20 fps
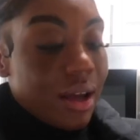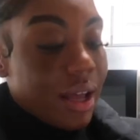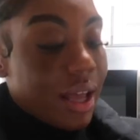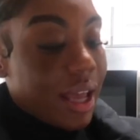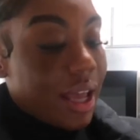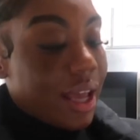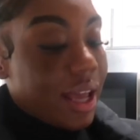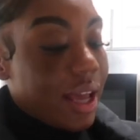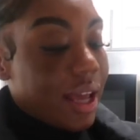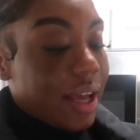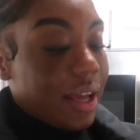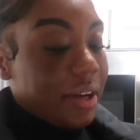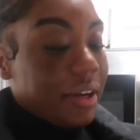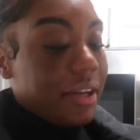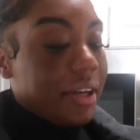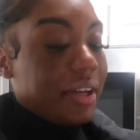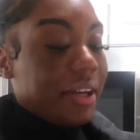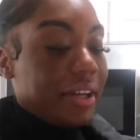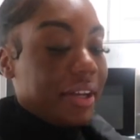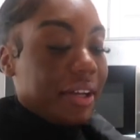and
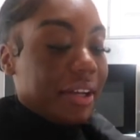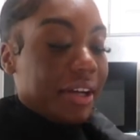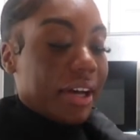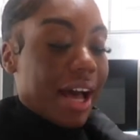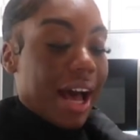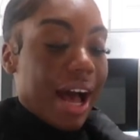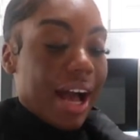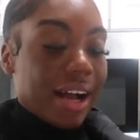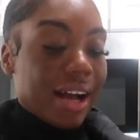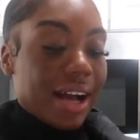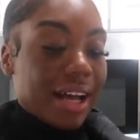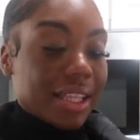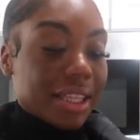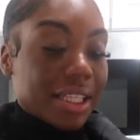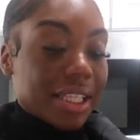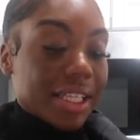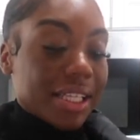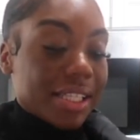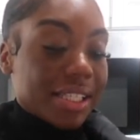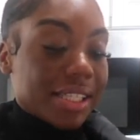I
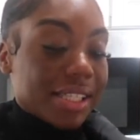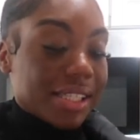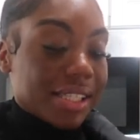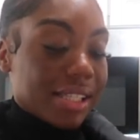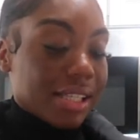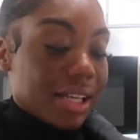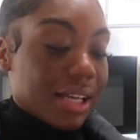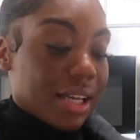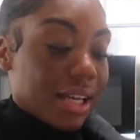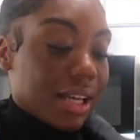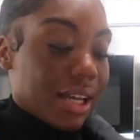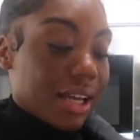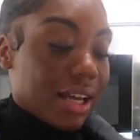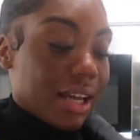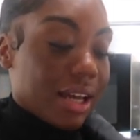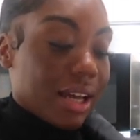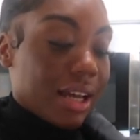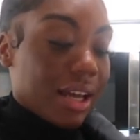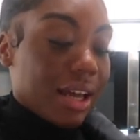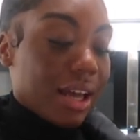got this
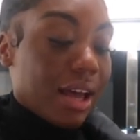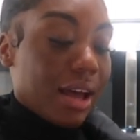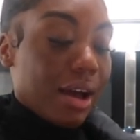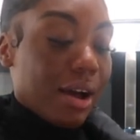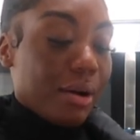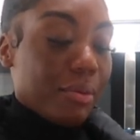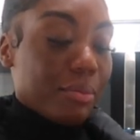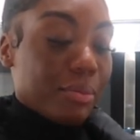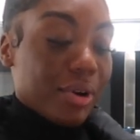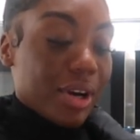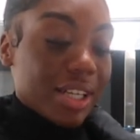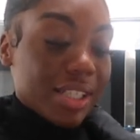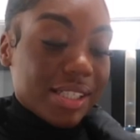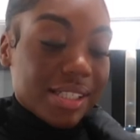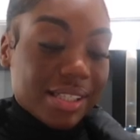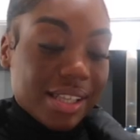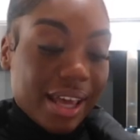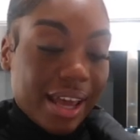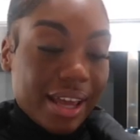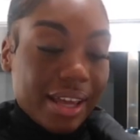brush
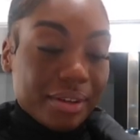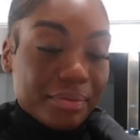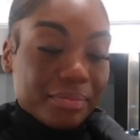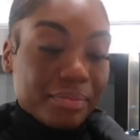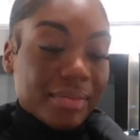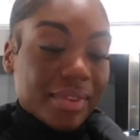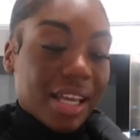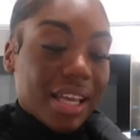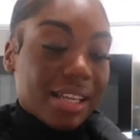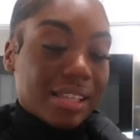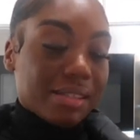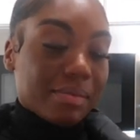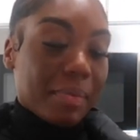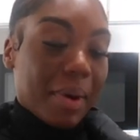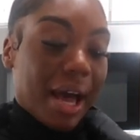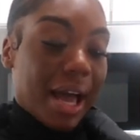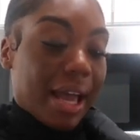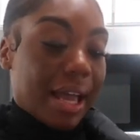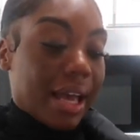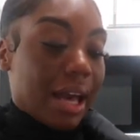set. It's
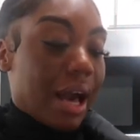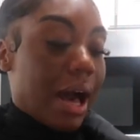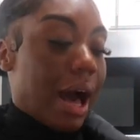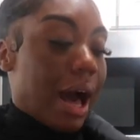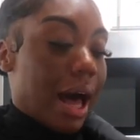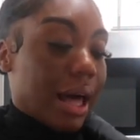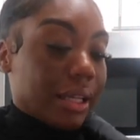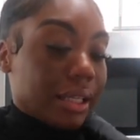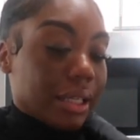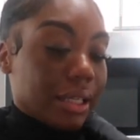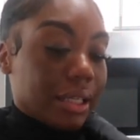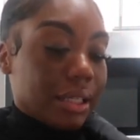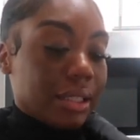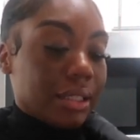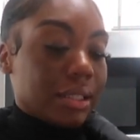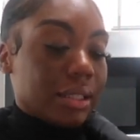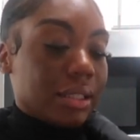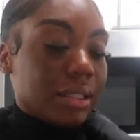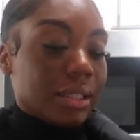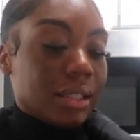by
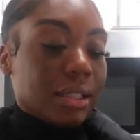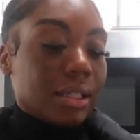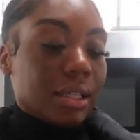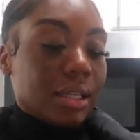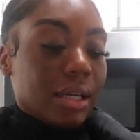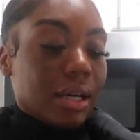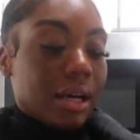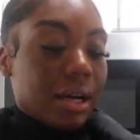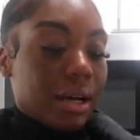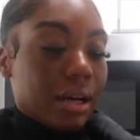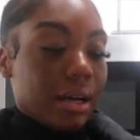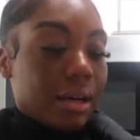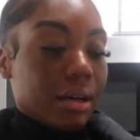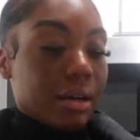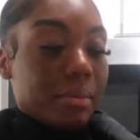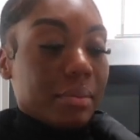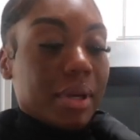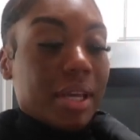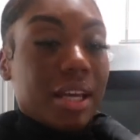Kala um,